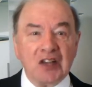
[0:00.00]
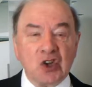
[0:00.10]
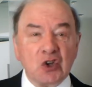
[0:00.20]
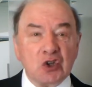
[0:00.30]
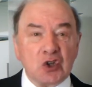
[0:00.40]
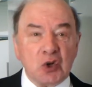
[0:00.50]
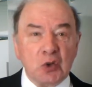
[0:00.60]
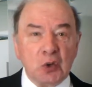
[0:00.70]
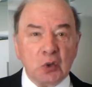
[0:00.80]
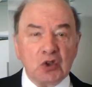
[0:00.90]
as a
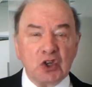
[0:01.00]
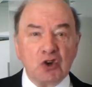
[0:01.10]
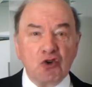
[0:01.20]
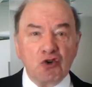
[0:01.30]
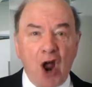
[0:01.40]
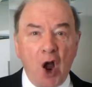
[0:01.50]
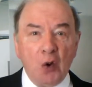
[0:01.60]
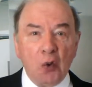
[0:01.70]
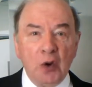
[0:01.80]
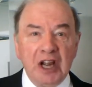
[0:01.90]
tool to
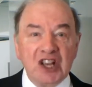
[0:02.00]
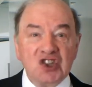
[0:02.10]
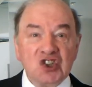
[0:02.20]
grow